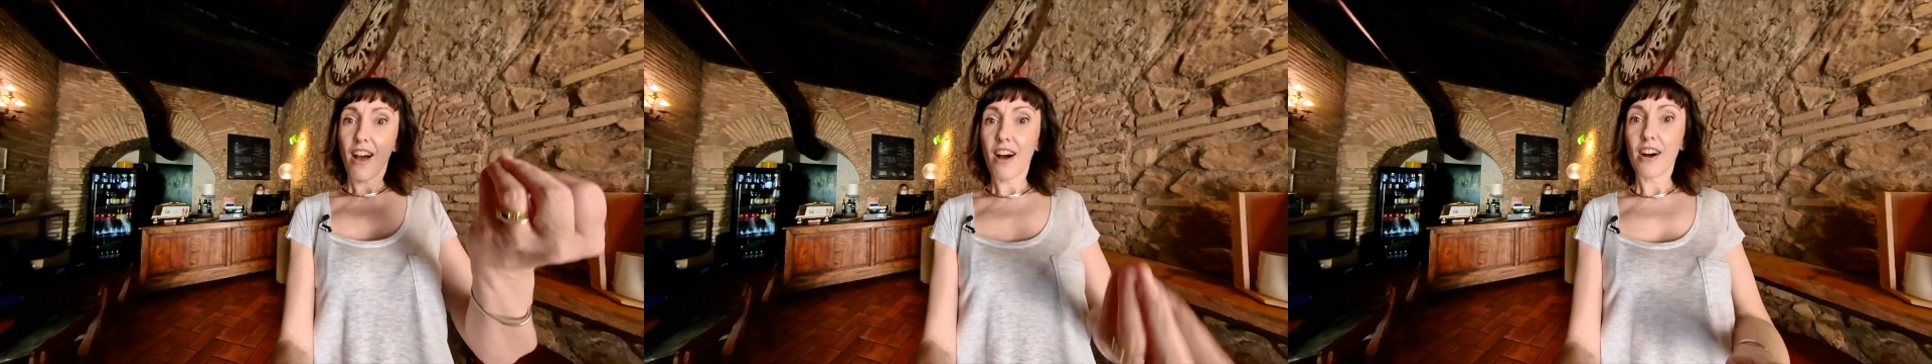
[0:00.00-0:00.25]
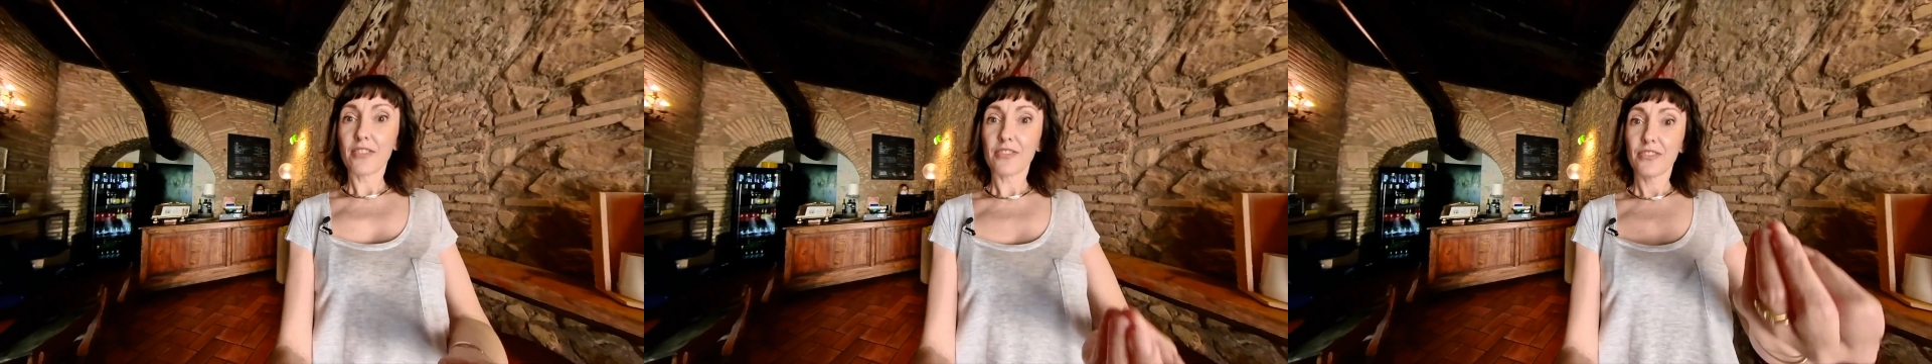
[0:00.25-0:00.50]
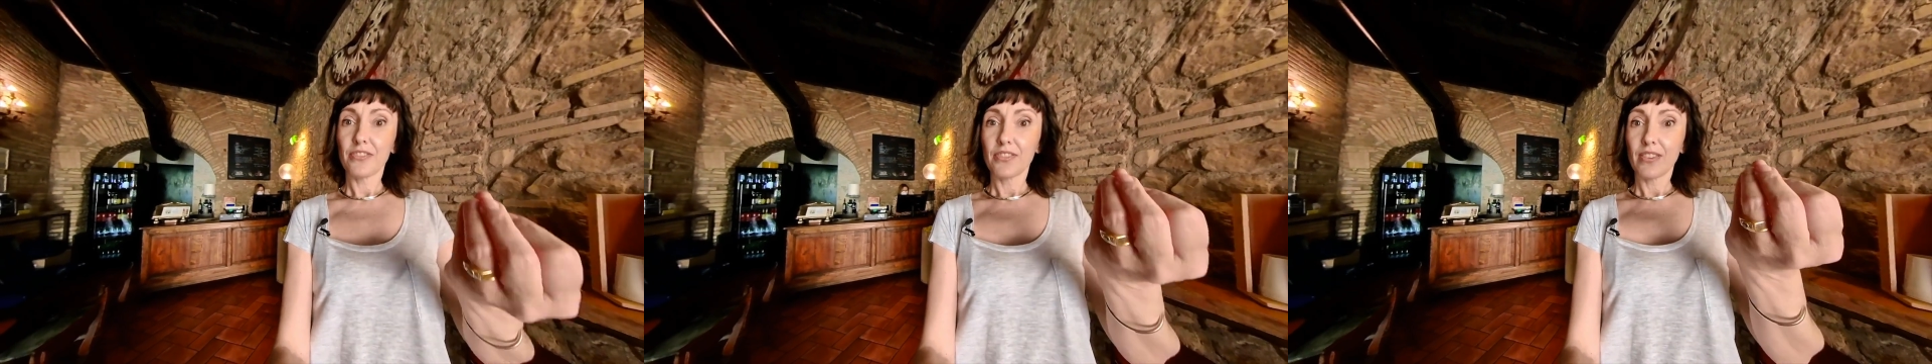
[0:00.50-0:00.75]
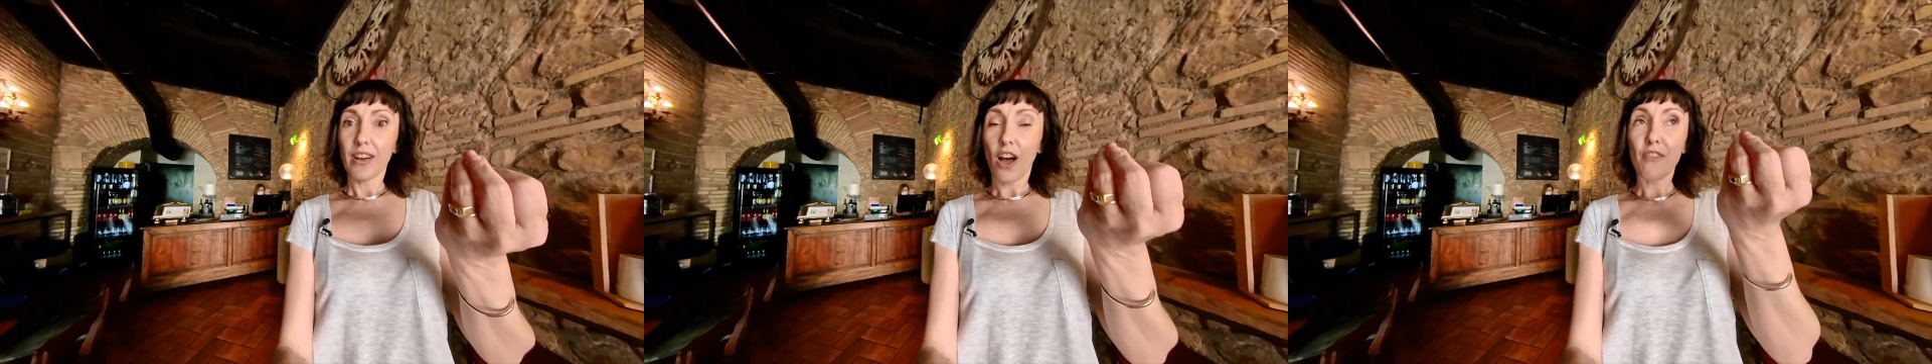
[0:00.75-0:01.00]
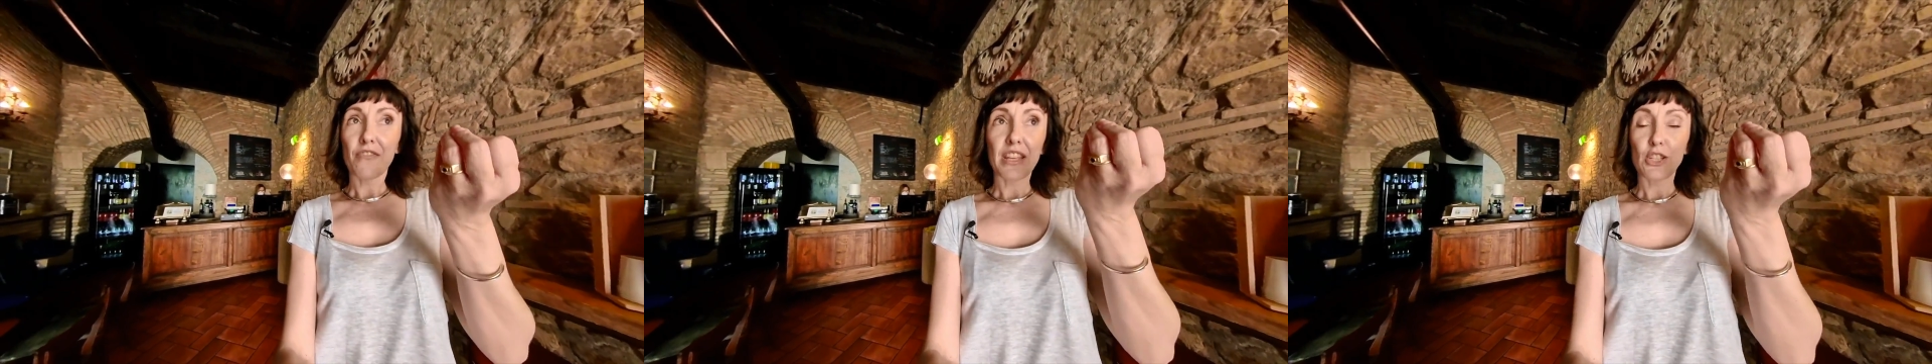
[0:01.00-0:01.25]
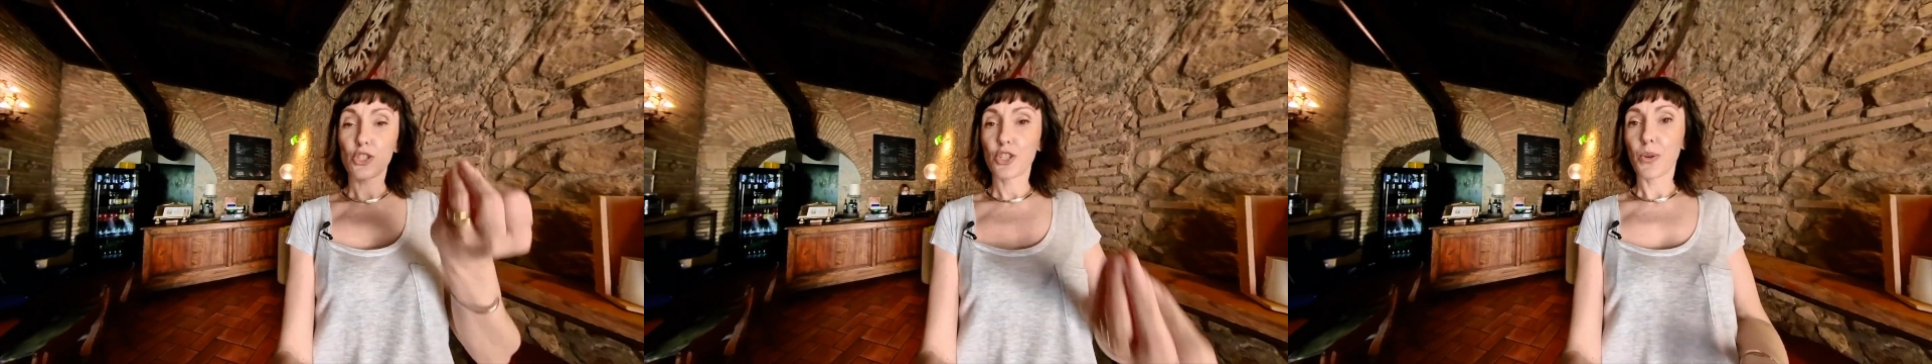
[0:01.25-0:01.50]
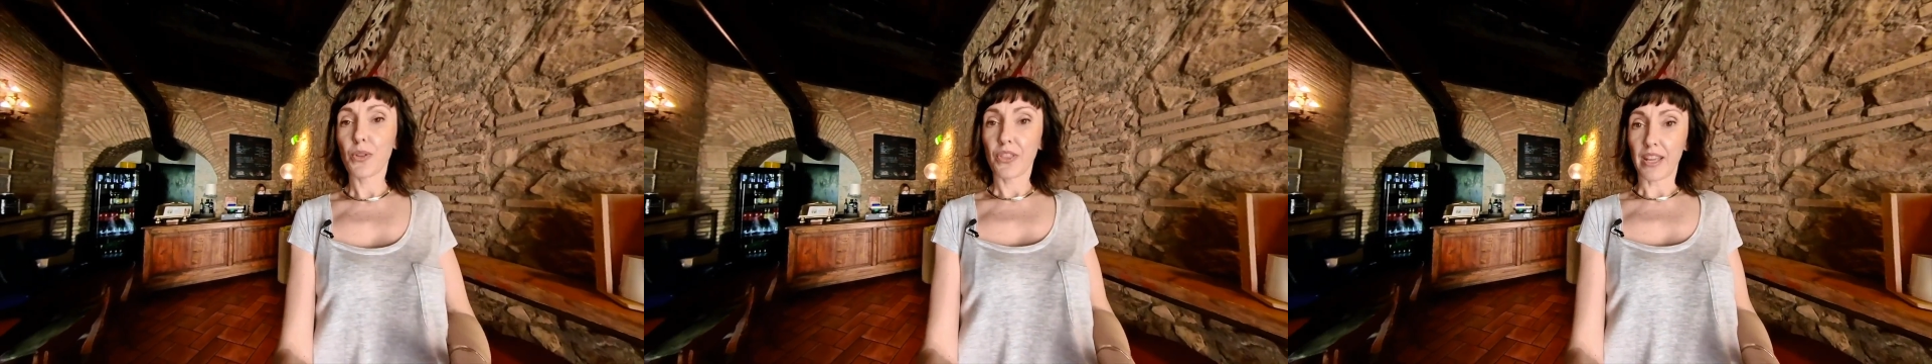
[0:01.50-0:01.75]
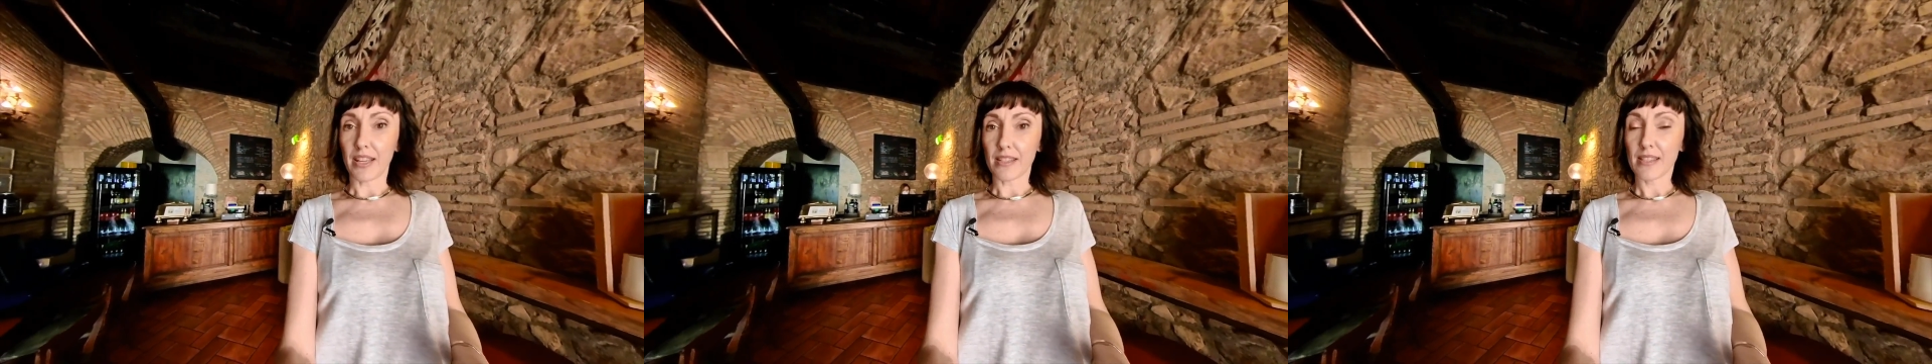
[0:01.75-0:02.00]
of these two
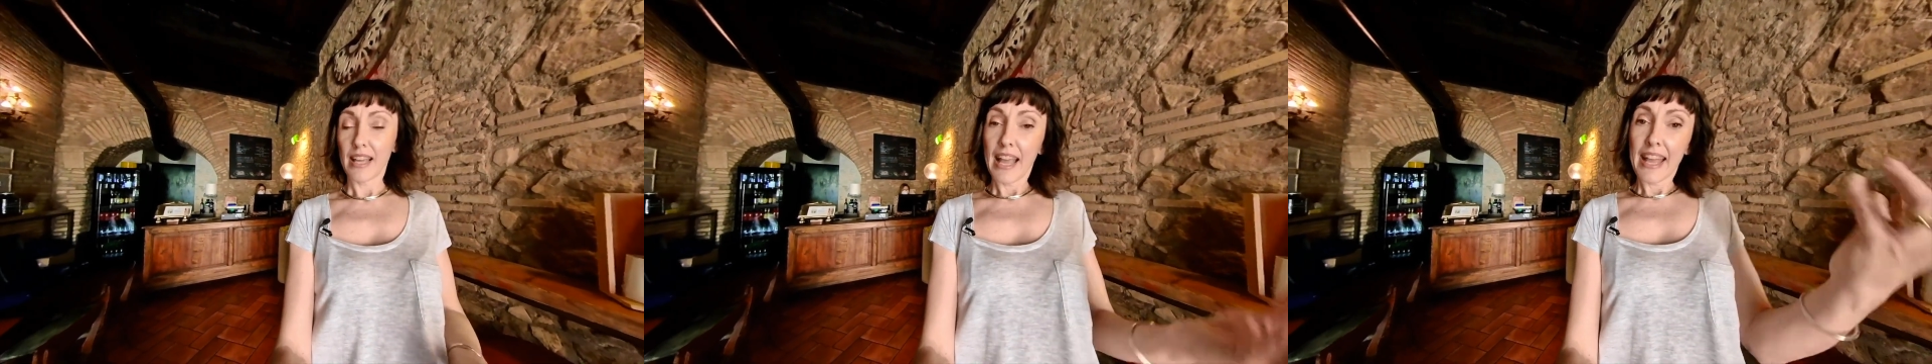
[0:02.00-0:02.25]
things.